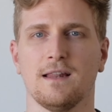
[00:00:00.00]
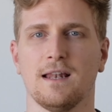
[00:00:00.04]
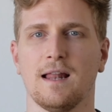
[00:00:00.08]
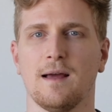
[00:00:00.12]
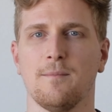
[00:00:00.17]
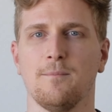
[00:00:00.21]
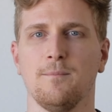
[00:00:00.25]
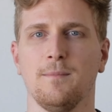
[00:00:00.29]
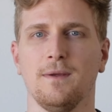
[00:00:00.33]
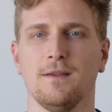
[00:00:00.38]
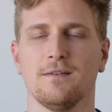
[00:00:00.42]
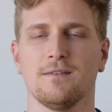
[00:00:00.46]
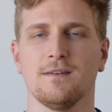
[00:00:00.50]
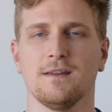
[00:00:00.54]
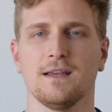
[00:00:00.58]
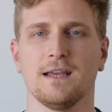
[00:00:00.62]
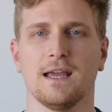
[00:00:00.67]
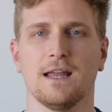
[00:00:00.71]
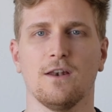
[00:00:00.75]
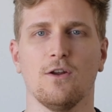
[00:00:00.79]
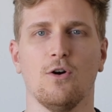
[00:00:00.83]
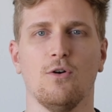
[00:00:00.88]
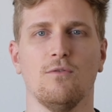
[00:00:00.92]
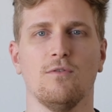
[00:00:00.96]
that I'm missing
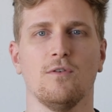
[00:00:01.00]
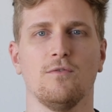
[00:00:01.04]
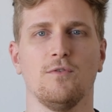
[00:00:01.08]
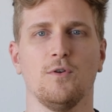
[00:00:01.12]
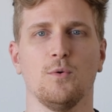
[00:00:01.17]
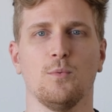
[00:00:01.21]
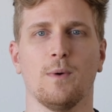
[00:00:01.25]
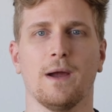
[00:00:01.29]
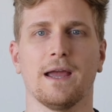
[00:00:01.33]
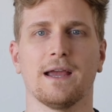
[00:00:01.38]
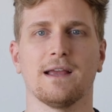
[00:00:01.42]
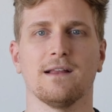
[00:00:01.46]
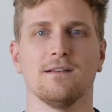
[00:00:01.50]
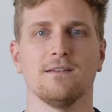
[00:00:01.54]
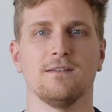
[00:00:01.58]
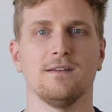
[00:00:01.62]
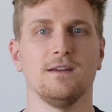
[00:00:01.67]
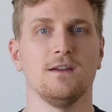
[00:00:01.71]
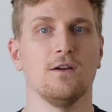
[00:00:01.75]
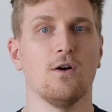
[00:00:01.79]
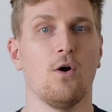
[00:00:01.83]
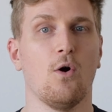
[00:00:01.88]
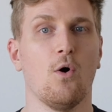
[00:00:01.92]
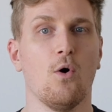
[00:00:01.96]
an overview where I can
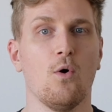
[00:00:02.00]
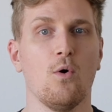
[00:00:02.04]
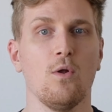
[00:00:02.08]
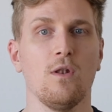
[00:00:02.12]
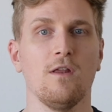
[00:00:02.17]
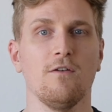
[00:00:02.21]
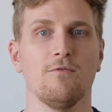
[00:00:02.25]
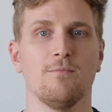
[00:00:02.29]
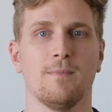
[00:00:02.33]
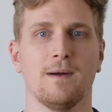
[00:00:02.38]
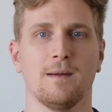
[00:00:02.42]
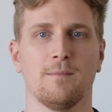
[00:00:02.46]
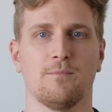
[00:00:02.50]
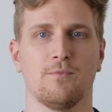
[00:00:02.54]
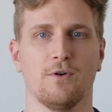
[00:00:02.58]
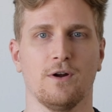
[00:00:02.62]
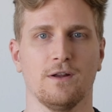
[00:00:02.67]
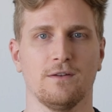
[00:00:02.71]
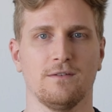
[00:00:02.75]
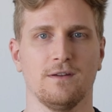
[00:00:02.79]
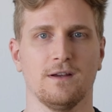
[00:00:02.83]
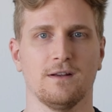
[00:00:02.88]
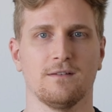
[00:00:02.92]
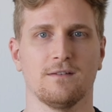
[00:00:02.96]
see all of my
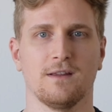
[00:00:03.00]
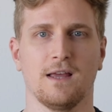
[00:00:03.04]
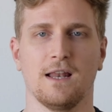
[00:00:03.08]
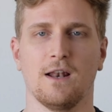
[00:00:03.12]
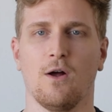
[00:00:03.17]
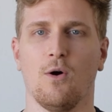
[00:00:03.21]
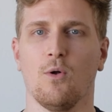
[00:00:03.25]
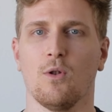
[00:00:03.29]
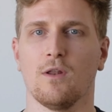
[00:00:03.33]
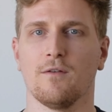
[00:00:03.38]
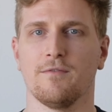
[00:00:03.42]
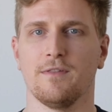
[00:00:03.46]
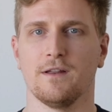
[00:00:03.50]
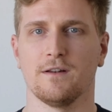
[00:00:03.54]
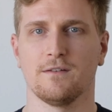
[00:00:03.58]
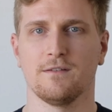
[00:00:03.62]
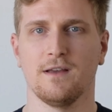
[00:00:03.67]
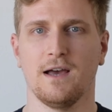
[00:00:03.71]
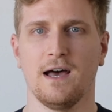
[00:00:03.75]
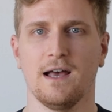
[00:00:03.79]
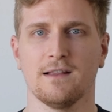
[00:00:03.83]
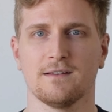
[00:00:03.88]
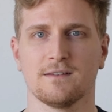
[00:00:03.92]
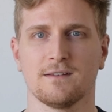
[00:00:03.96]
projects and all of their
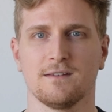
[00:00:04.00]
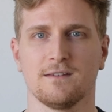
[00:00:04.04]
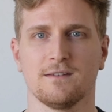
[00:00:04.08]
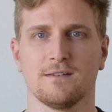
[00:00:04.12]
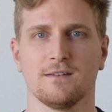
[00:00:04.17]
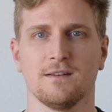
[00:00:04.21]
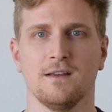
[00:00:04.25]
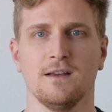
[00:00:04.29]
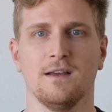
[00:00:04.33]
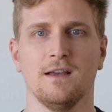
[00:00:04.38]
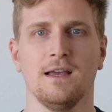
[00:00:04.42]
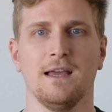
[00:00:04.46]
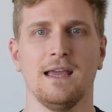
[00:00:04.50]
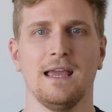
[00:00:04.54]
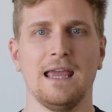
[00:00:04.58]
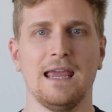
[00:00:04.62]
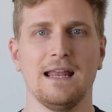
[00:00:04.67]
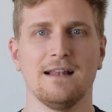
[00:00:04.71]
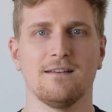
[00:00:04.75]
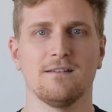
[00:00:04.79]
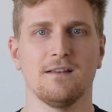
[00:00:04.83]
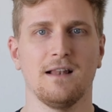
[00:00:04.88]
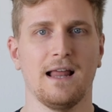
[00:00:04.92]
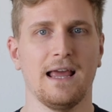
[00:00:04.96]
tasks.
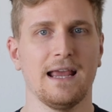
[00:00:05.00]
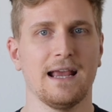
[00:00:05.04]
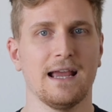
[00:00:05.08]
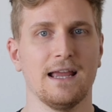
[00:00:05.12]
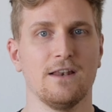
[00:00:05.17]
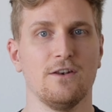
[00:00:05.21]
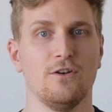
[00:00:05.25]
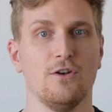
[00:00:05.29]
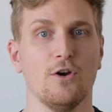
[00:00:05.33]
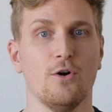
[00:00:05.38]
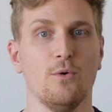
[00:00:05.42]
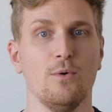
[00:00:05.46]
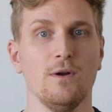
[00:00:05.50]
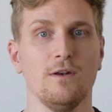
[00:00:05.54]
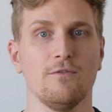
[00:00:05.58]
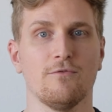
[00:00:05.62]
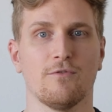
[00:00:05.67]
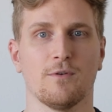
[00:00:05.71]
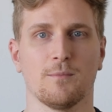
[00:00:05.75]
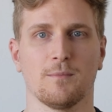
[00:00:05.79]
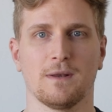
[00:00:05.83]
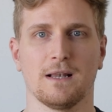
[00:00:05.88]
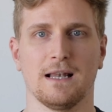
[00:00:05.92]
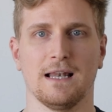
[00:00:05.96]
It's like I know it
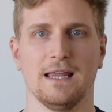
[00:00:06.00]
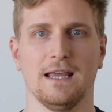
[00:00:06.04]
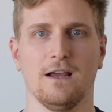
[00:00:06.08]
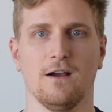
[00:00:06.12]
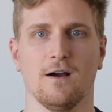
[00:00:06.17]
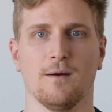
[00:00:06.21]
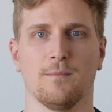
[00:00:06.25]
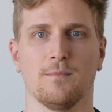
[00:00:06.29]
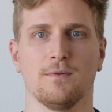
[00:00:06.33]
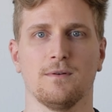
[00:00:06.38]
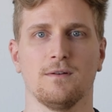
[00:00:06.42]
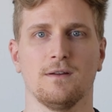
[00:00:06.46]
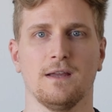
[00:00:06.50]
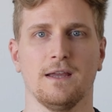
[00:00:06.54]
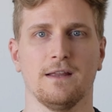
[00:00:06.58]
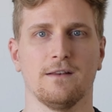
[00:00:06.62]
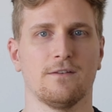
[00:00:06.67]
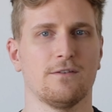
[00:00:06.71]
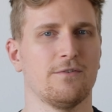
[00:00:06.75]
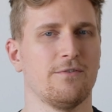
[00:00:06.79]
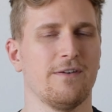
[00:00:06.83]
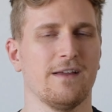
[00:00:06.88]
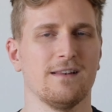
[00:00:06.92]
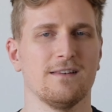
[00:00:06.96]
from ClickUp.
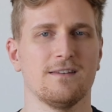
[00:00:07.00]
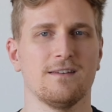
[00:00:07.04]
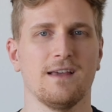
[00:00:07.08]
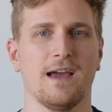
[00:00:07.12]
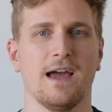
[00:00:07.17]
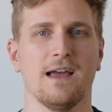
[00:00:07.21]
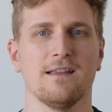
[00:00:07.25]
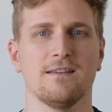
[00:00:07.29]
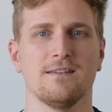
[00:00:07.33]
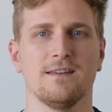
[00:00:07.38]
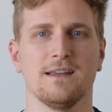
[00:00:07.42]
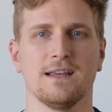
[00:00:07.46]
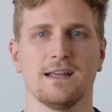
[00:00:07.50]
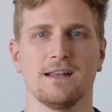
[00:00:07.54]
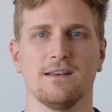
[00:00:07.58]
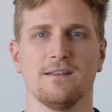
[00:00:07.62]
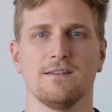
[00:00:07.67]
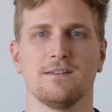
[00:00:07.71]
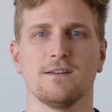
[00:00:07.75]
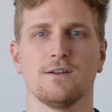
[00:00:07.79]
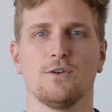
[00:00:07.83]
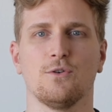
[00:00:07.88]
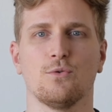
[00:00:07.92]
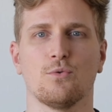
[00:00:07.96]
It's fantastic and
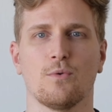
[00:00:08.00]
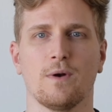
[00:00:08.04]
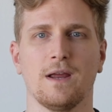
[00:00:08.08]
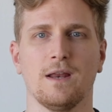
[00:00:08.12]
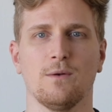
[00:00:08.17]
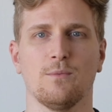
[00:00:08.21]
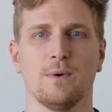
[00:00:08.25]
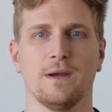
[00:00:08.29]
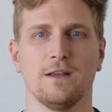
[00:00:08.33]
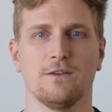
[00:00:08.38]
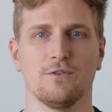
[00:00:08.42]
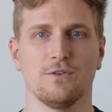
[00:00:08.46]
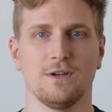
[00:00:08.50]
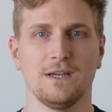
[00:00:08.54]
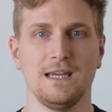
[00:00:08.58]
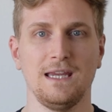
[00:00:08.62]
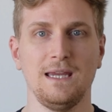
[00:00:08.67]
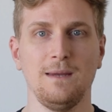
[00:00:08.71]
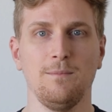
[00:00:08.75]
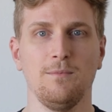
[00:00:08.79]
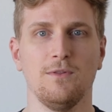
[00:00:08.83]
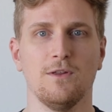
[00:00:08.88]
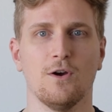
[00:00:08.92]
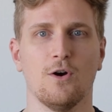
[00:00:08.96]
it's a great way to
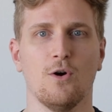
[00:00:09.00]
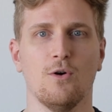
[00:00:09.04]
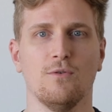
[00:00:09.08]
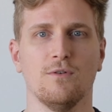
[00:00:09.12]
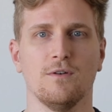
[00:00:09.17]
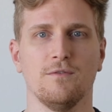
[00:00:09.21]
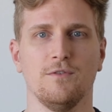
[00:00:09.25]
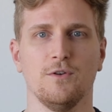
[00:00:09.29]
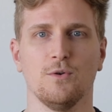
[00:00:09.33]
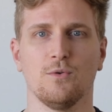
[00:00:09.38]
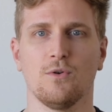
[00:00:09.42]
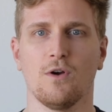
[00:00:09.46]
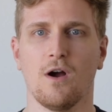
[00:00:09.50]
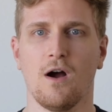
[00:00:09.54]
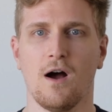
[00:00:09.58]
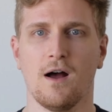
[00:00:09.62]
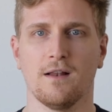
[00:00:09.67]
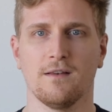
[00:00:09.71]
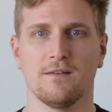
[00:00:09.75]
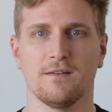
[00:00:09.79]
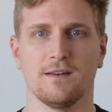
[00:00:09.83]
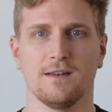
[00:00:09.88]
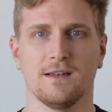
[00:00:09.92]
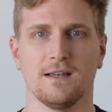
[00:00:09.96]
keep the overview
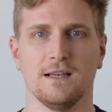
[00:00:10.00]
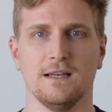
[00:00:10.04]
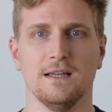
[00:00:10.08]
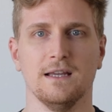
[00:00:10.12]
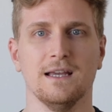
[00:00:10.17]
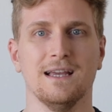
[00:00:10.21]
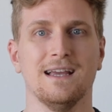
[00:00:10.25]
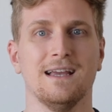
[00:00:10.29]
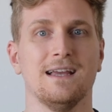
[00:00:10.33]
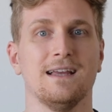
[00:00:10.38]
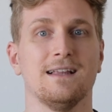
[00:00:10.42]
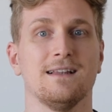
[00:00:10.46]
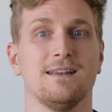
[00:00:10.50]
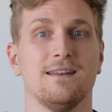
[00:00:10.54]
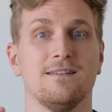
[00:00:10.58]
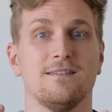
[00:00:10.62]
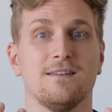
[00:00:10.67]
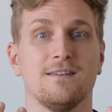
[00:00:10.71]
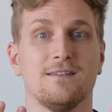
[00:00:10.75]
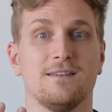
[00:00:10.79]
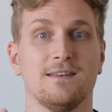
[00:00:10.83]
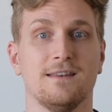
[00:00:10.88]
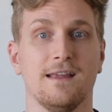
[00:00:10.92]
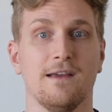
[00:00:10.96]
constantly. This
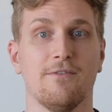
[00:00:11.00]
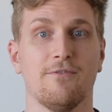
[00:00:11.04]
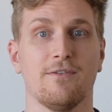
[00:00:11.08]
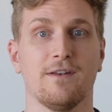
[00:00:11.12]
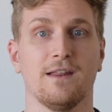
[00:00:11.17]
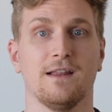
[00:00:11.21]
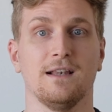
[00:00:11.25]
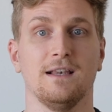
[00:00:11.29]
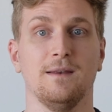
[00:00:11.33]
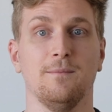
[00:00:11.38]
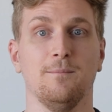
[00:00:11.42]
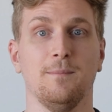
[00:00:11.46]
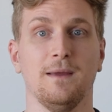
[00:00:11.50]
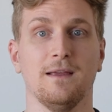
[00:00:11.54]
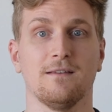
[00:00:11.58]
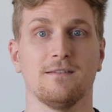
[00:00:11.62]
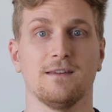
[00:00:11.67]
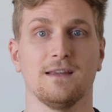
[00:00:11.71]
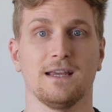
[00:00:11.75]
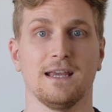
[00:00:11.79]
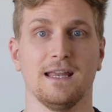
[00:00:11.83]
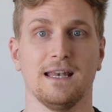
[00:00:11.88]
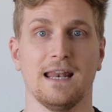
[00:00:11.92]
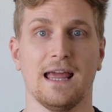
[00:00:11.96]
is definitely
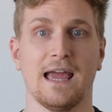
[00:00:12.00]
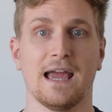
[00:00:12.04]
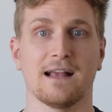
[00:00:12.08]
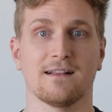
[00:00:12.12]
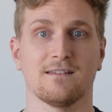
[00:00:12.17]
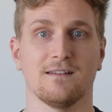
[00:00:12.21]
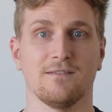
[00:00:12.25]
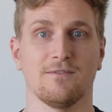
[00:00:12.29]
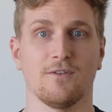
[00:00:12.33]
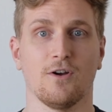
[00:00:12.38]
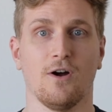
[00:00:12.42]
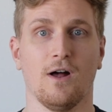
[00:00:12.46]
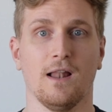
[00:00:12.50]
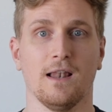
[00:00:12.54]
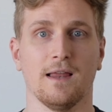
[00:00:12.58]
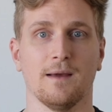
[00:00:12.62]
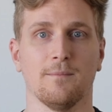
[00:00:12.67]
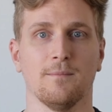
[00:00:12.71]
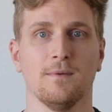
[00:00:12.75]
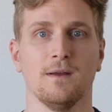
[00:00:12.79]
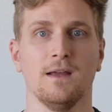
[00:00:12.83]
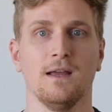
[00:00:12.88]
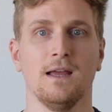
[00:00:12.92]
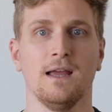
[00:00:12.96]
missing in ActiveCollab.
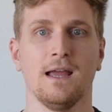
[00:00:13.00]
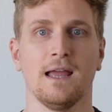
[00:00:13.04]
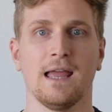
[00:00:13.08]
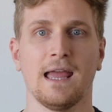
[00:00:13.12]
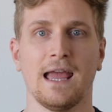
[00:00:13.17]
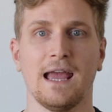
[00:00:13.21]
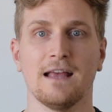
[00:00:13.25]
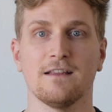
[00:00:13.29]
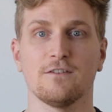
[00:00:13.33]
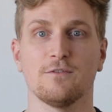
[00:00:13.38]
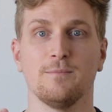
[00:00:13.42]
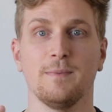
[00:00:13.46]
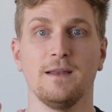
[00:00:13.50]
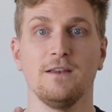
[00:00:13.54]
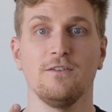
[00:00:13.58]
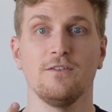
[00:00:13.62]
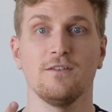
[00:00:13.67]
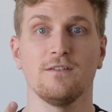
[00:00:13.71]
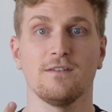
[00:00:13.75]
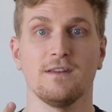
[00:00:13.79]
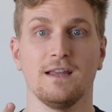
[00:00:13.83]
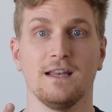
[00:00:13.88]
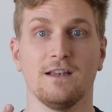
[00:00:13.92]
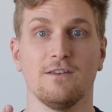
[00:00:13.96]
As
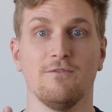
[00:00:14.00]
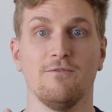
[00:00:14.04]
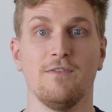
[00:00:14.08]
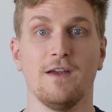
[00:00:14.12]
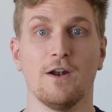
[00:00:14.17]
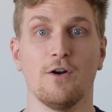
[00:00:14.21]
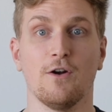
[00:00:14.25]
mentioned, it's